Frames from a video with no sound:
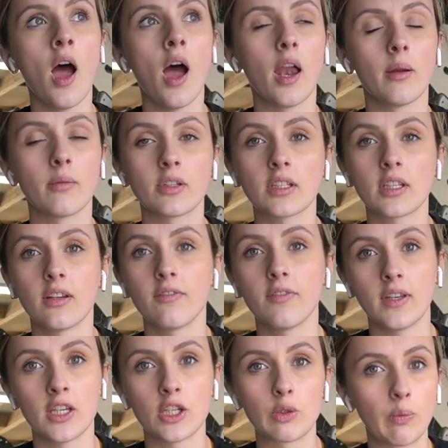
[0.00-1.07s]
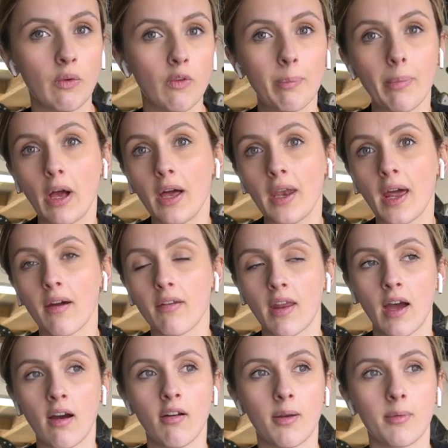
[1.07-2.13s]
And I'm just gonna finish with a burnout
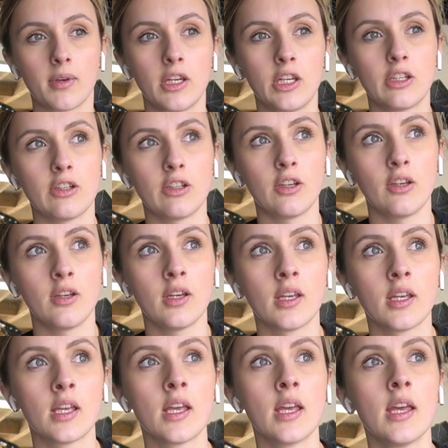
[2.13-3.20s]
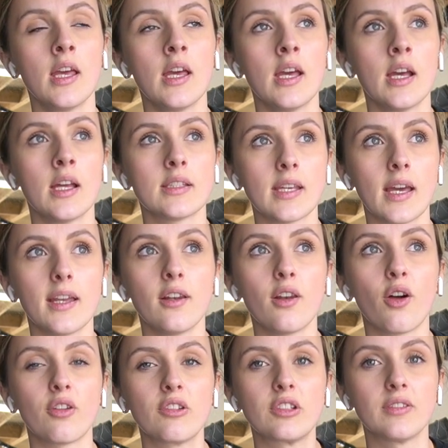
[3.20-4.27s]
now. I'm gonna do 10
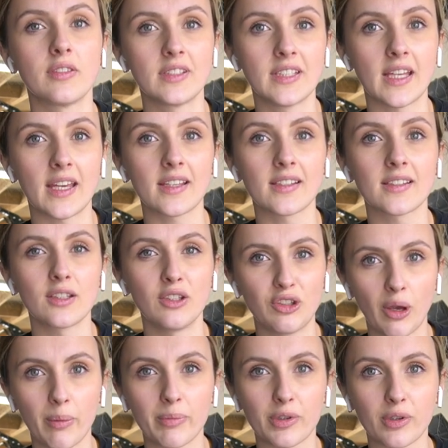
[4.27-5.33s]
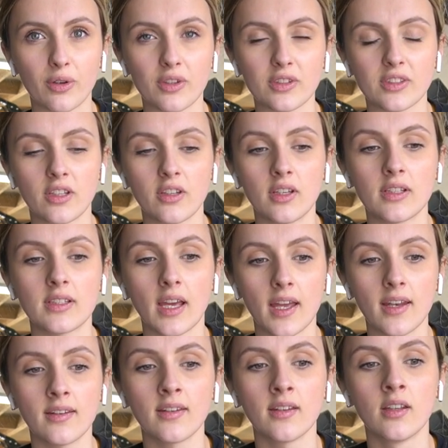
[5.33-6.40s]
lots of 6 jump squats. So I do
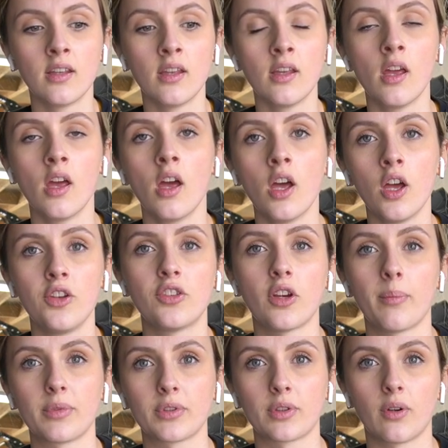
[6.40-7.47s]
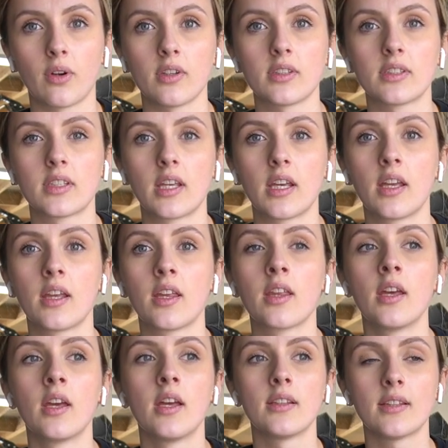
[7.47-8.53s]
10 jump squats,
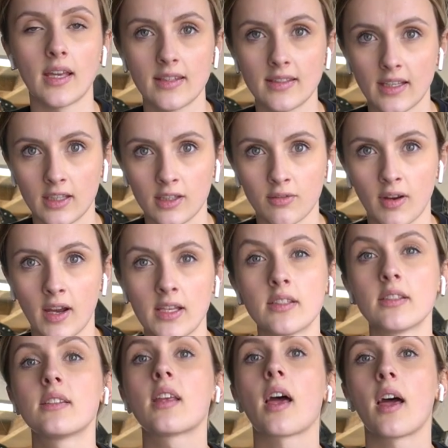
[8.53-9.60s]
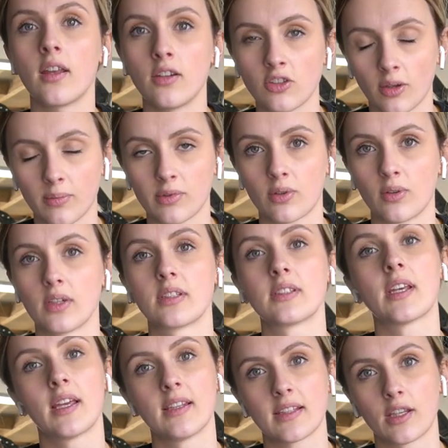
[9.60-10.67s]
10 seconds rest, 10 jump squats,
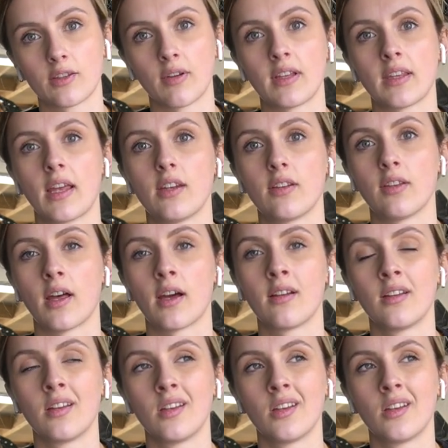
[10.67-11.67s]
10 seconds rest, and do that.